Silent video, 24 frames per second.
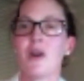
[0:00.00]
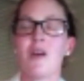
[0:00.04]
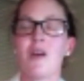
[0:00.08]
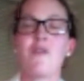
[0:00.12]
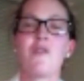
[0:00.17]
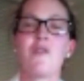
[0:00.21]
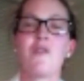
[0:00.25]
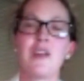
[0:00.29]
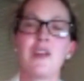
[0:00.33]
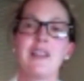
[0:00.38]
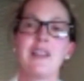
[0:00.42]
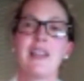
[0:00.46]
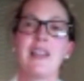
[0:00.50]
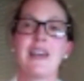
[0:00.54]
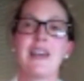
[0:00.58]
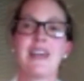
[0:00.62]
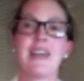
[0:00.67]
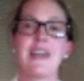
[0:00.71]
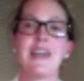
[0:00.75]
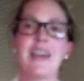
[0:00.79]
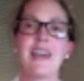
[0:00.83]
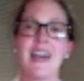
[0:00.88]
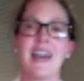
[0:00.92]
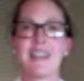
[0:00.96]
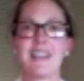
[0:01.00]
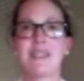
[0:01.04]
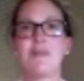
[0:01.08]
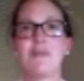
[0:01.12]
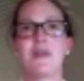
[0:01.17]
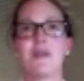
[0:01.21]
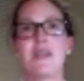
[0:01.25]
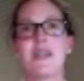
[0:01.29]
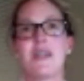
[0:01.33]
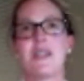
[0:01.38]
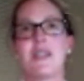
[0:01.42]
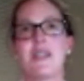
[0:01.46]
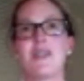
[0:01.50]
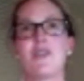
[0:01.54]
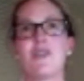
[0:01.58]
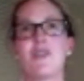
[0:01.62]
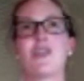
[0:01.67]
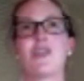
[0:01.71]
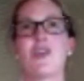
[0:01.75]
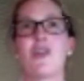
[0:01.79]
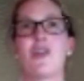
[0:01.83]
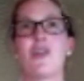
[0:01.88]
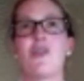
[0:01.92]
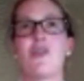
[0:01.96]
I feel like it gets me
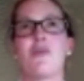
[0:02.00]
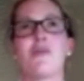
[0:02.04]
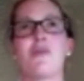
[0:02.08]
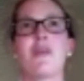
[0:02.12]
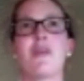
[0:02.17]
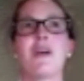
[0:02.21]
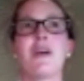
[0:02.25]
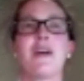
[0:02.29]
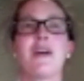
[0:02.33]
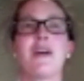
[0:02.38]
into